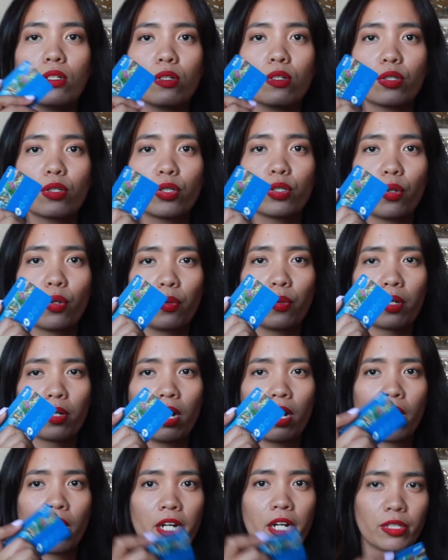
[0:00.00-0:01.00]
Go
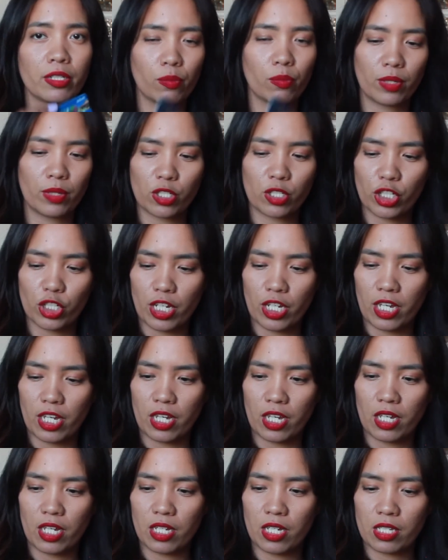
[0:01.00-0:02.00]
card, which
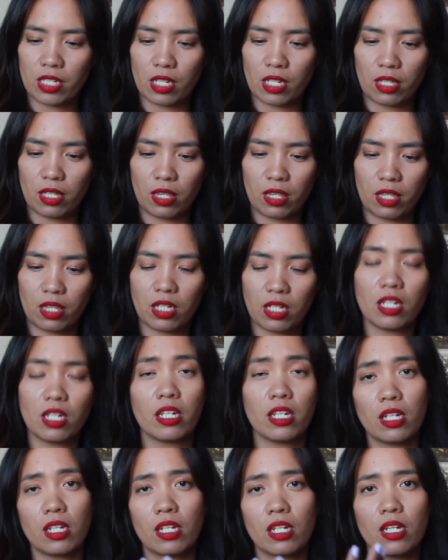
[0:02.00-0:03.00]
is
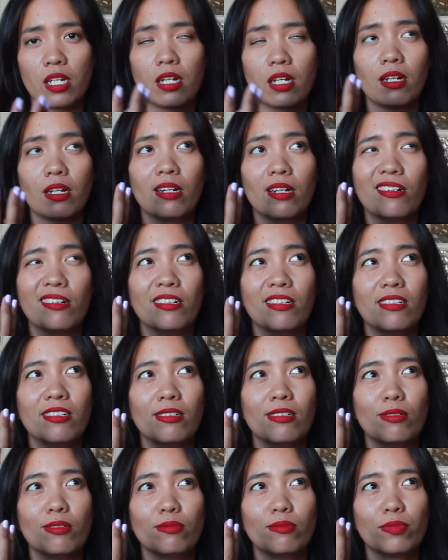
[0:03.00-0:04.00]
the,
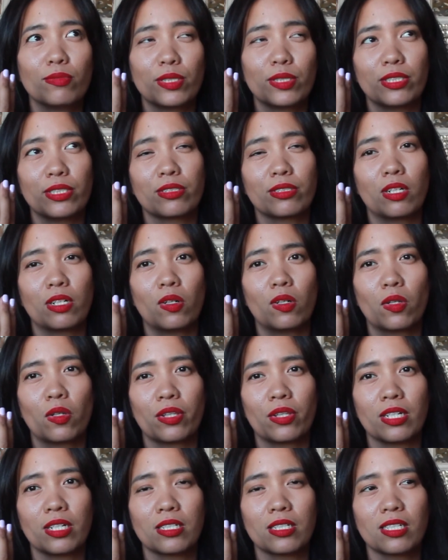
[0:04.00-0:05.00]
what do you call
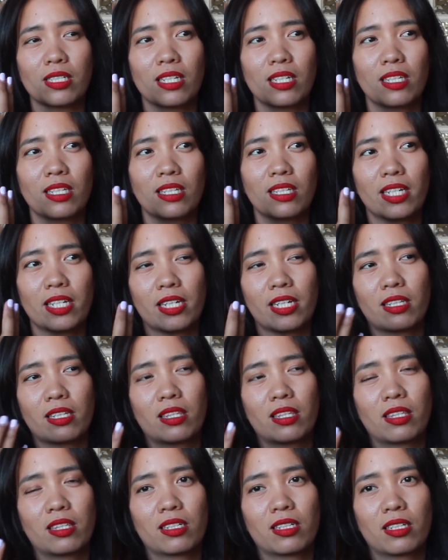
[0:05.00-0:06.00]
this? Like
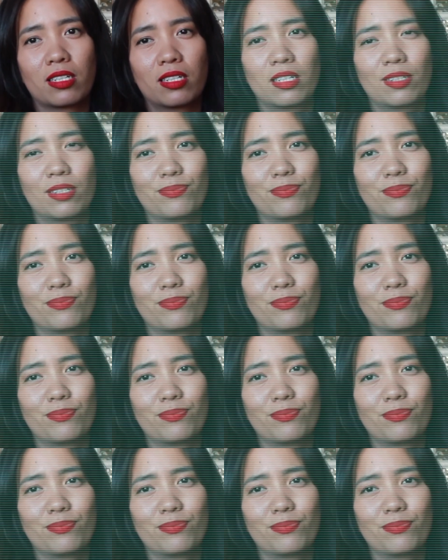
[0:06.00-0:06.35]
the